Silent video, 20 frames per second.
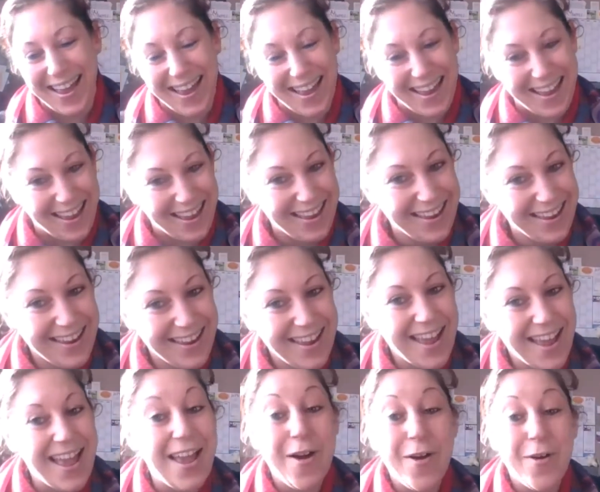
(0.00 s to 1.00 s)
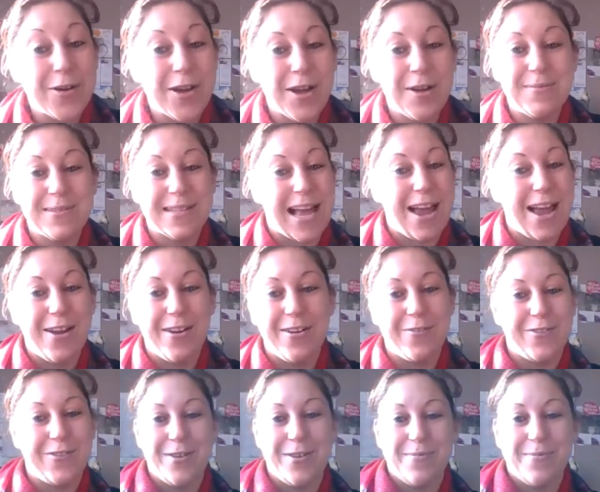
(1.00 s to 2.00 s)
It all comes out a
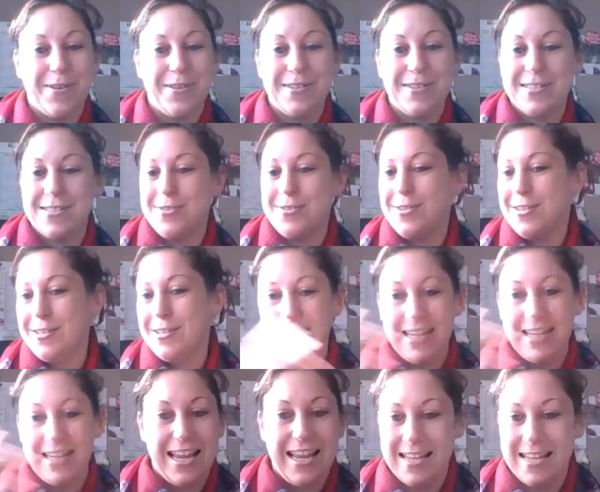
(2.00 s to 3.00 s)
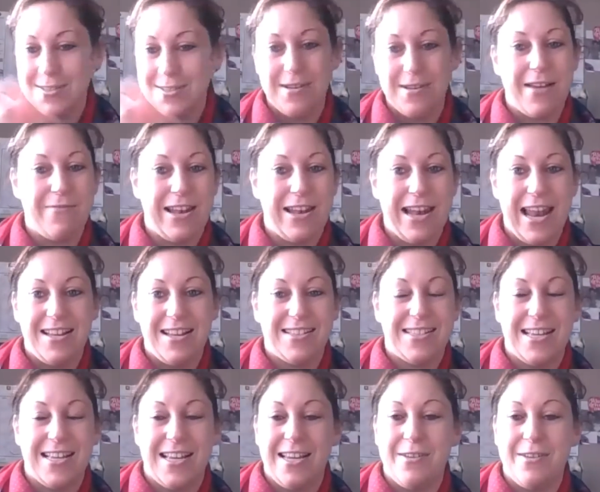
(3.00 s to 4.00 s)
few months or years or whatever
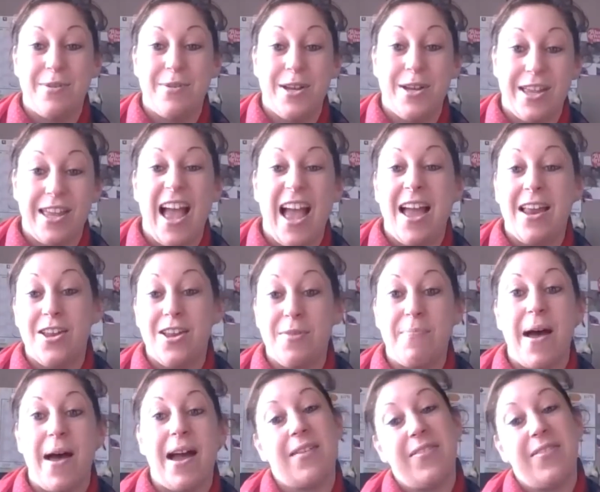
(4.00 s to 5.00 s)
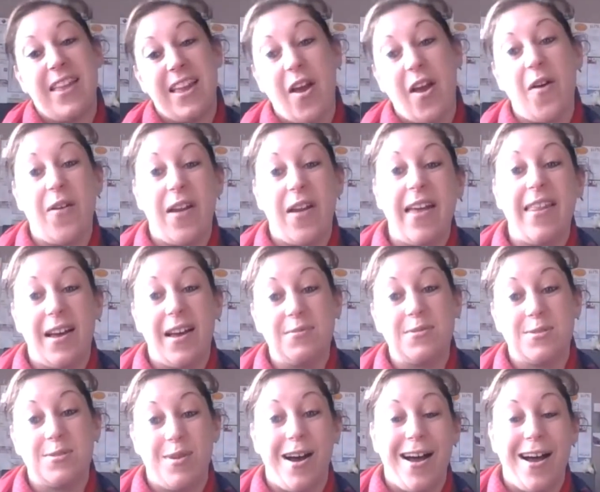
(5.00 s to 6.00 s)
later. You work out, look back and think, oh yeah, that
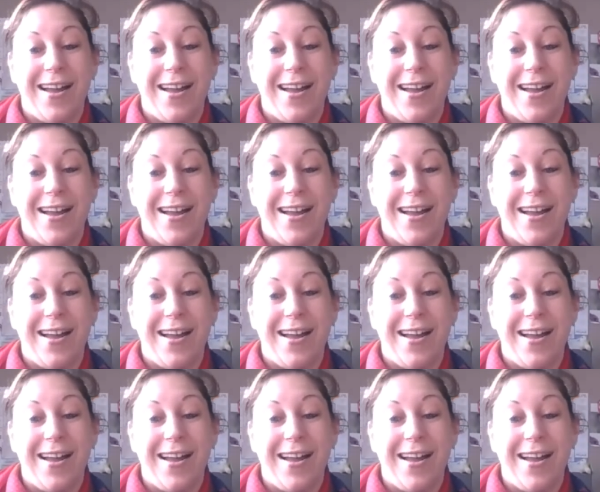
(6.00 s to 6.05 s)
was why.